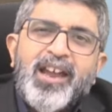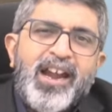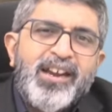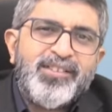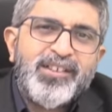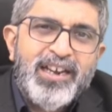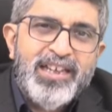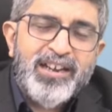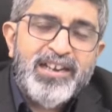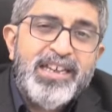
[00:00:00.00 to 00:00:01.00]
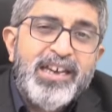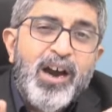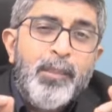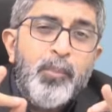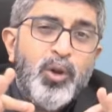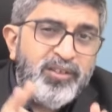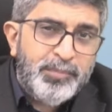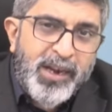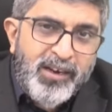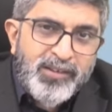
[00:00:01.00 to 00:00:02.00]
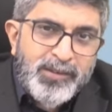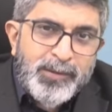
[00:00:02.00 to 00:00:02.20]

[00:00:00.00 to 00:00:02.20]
it is clearly a bull spread.